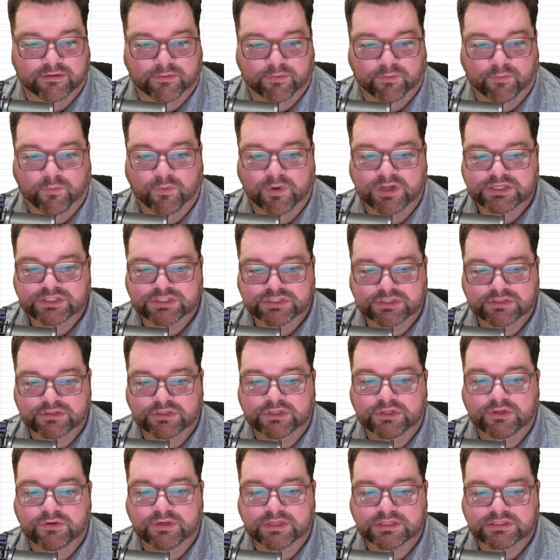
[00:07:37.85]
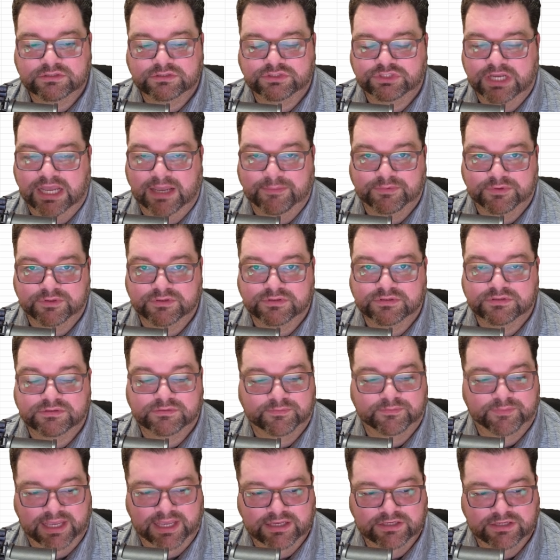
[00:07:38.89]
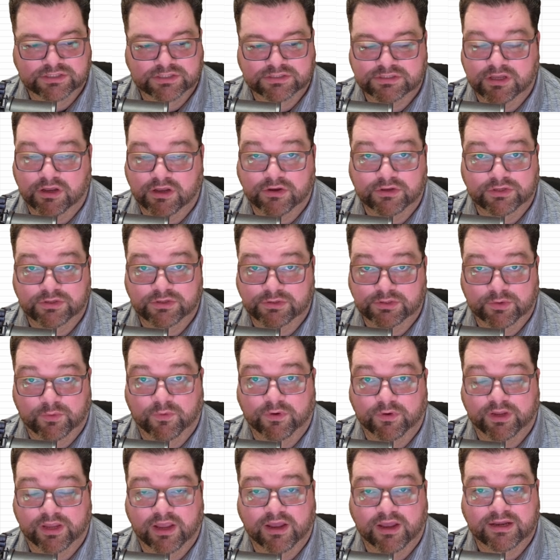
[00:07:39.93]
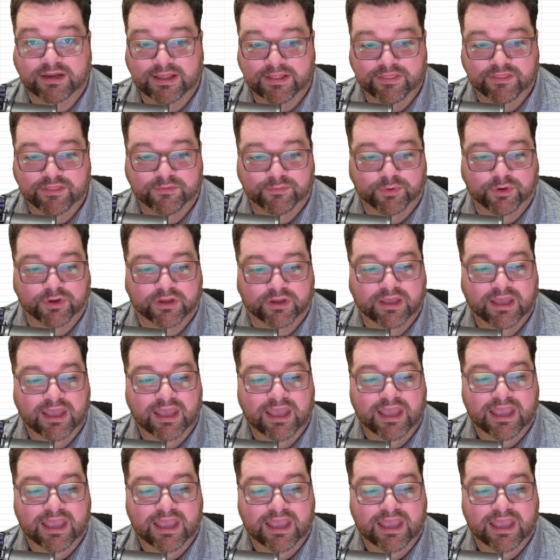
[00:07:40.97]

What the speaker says: Which units, chapters, pages are you working on in the book?